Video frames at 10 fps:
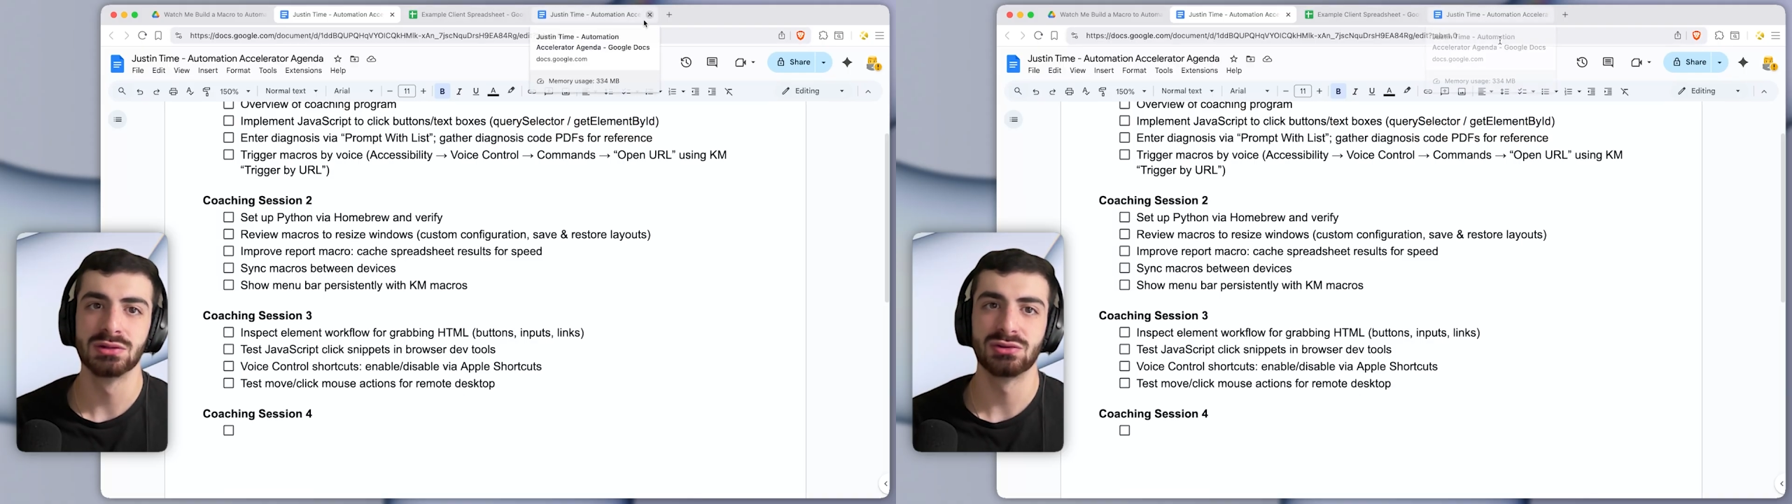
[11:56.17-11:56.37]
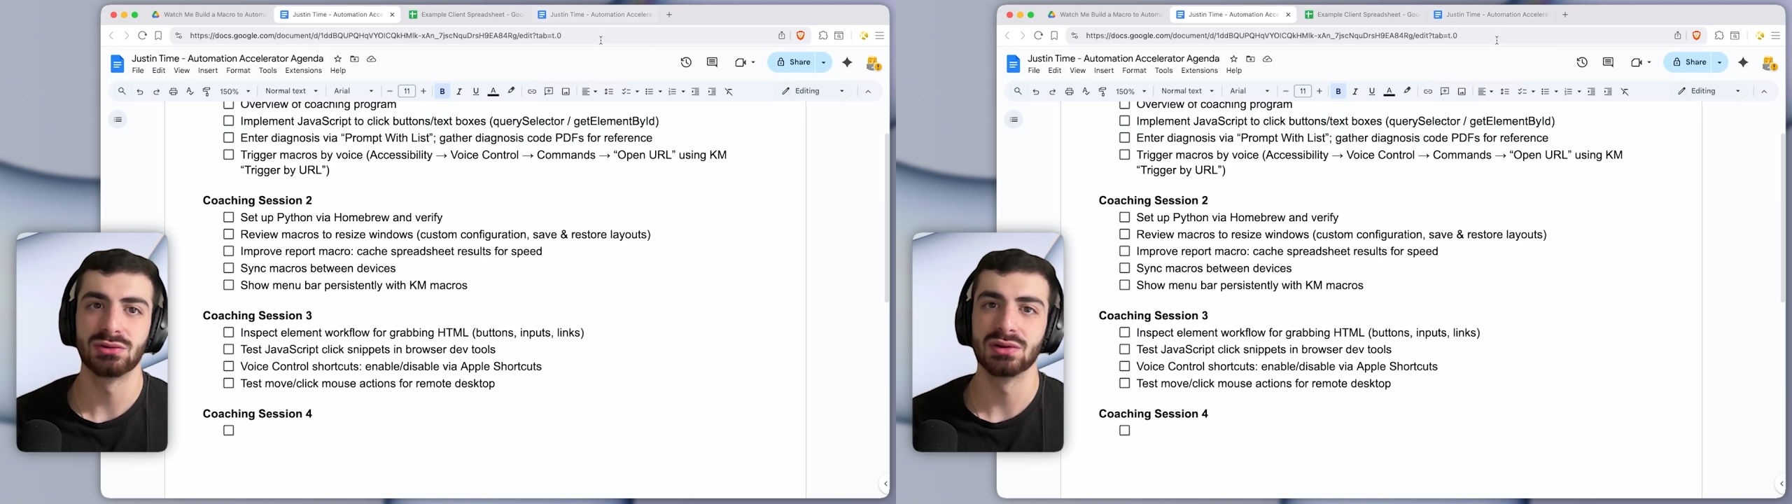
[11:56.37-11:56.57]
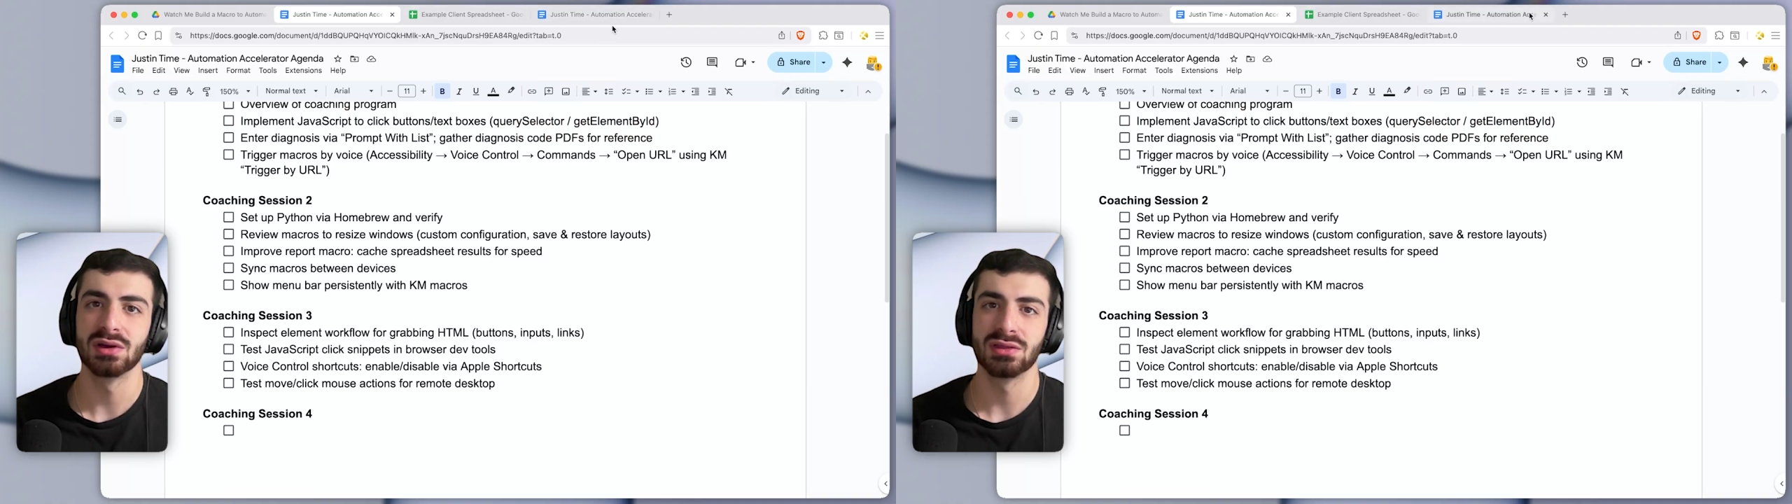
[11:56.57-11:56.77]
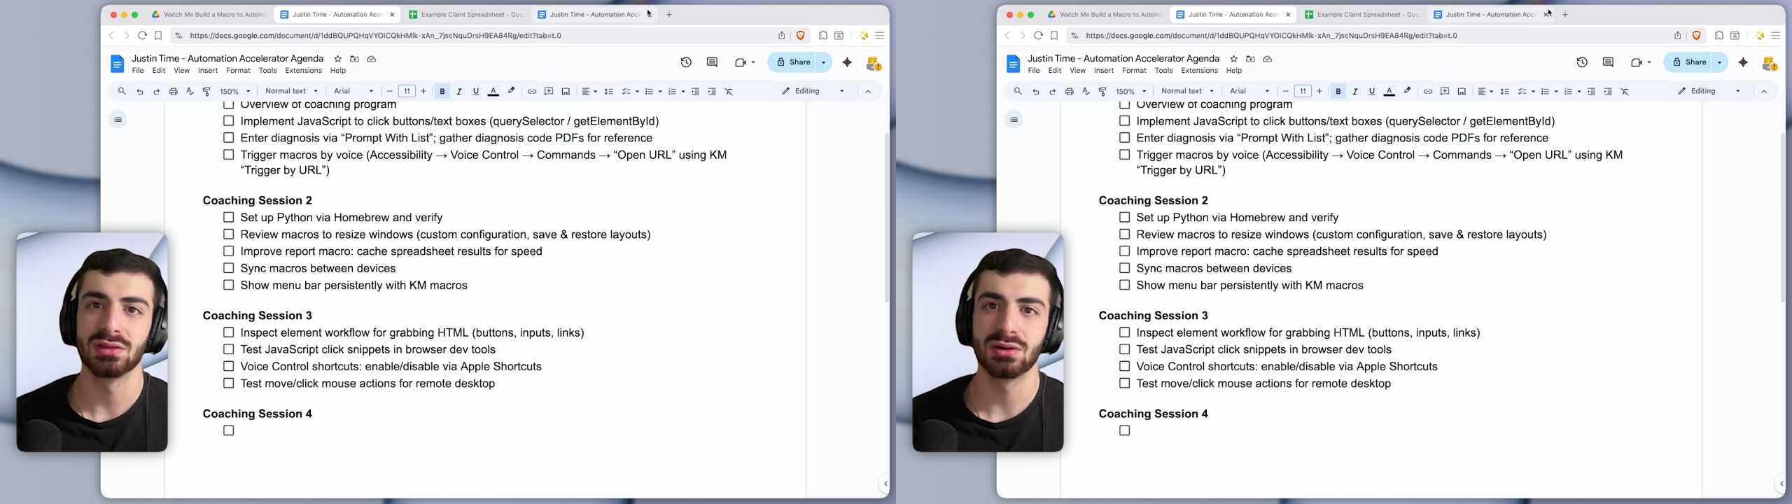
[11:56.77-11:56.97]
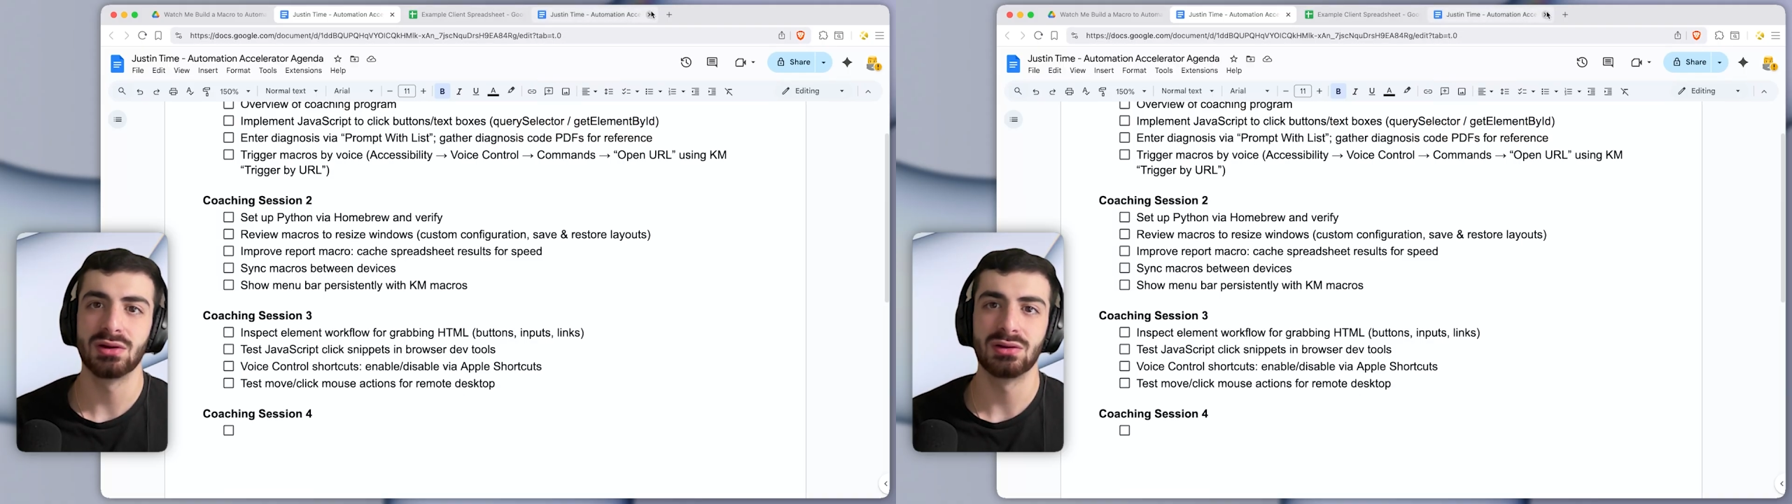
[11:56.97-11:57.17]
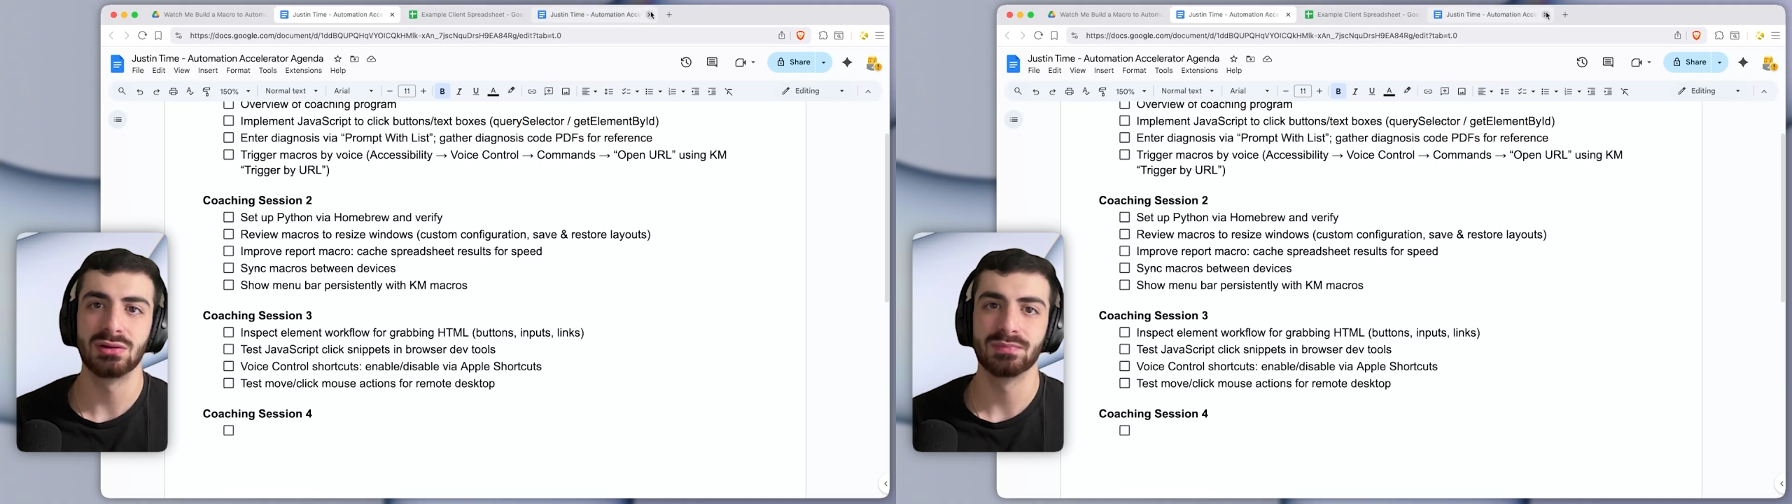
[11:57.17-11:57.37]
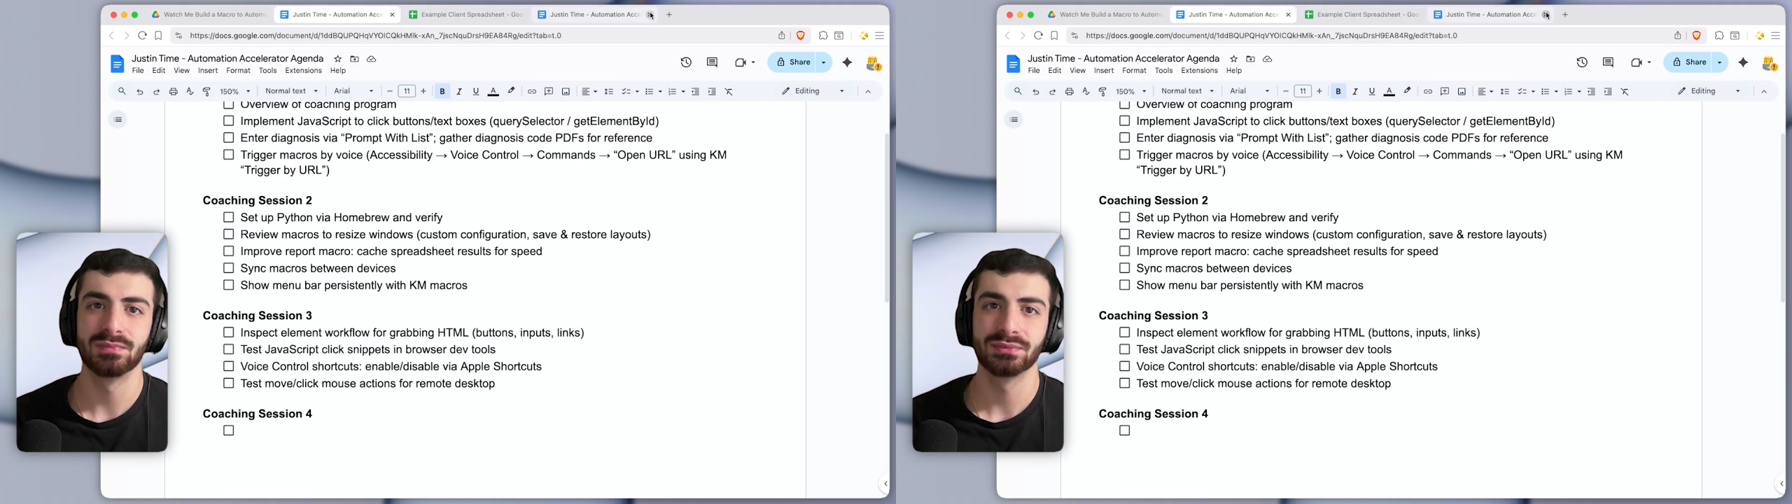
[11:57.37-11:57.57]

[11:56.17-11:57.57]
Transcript: during the call.